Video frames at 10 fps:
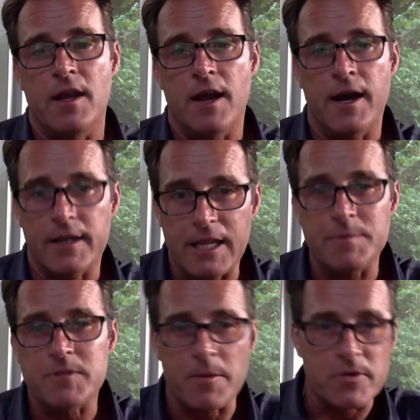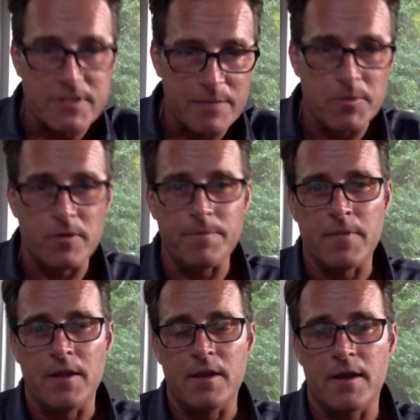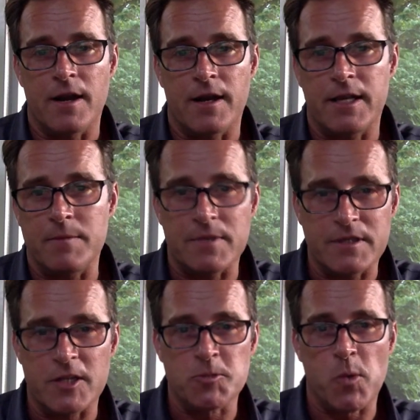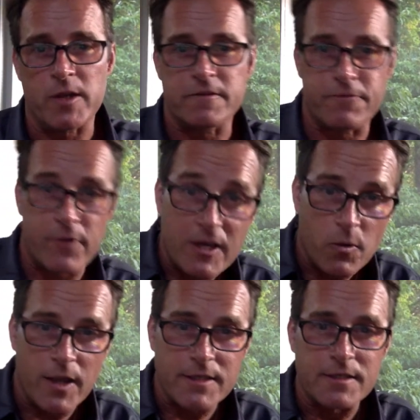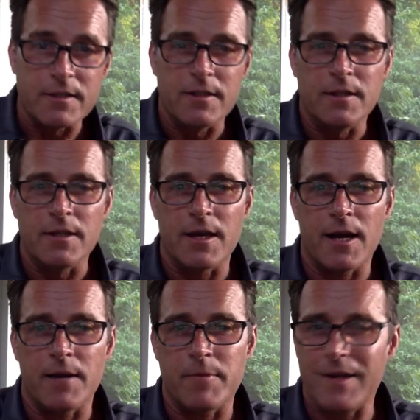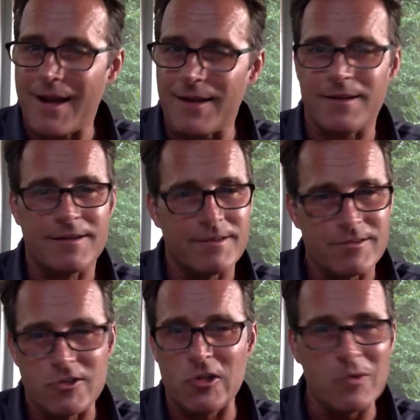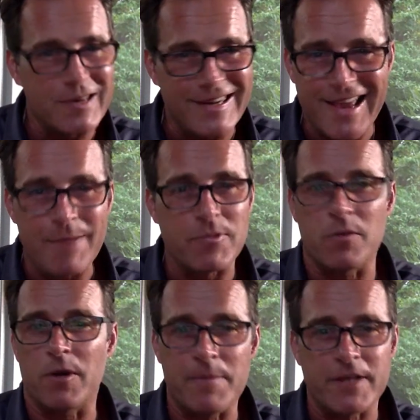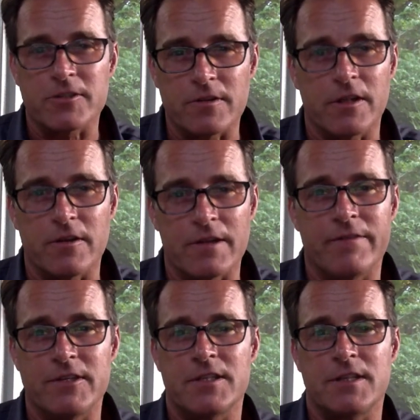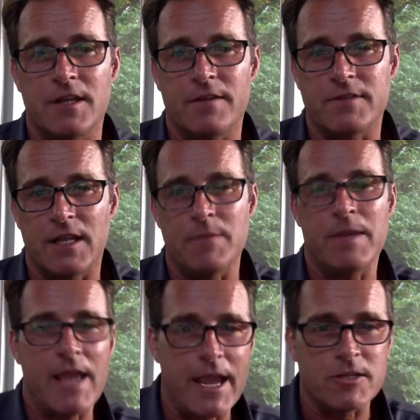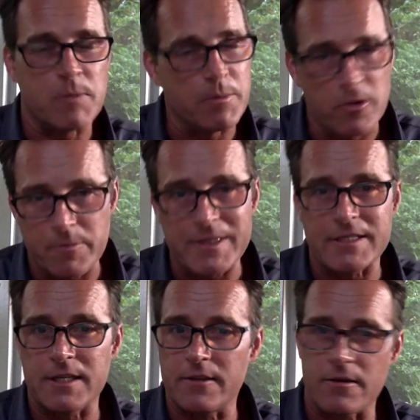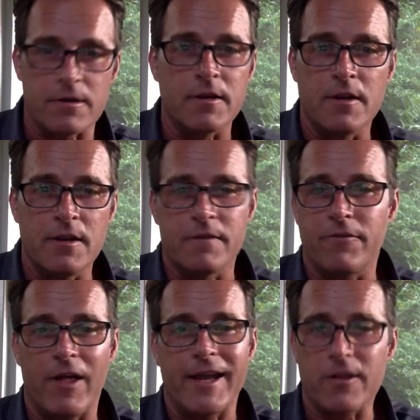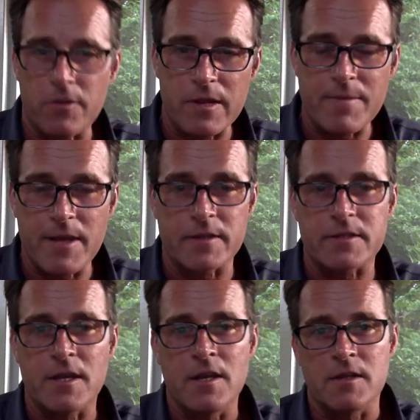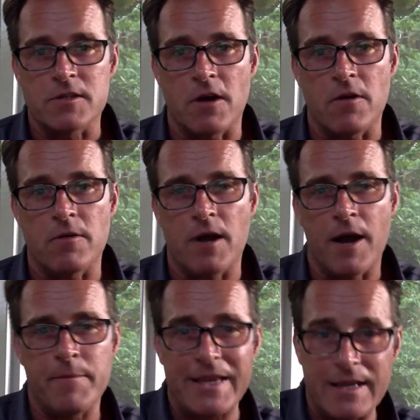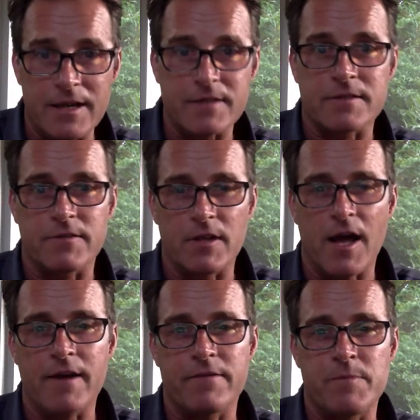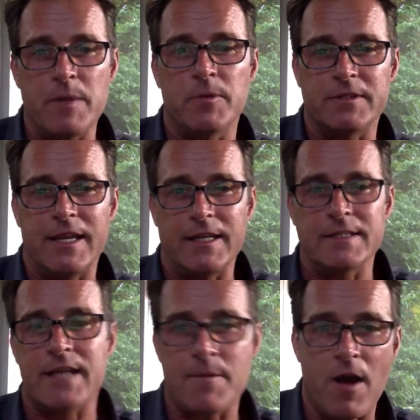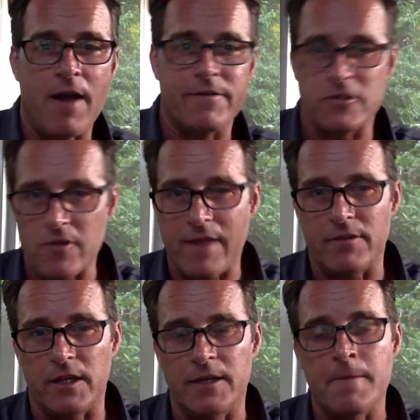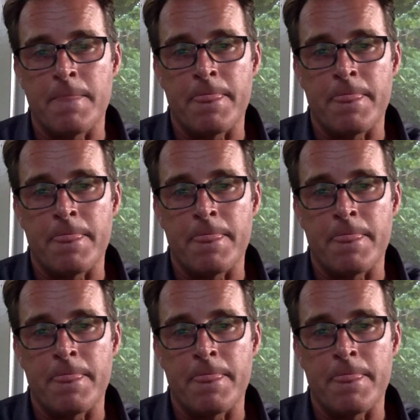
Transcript: Uh, keep summer simple, uh, keep the touch points frequent, uh, but not too in depth. You want to make sure that you're giving just enough to keep engaged. People are busy, they're flying through emails. So uh, because of a lot of people taking time off and traveling,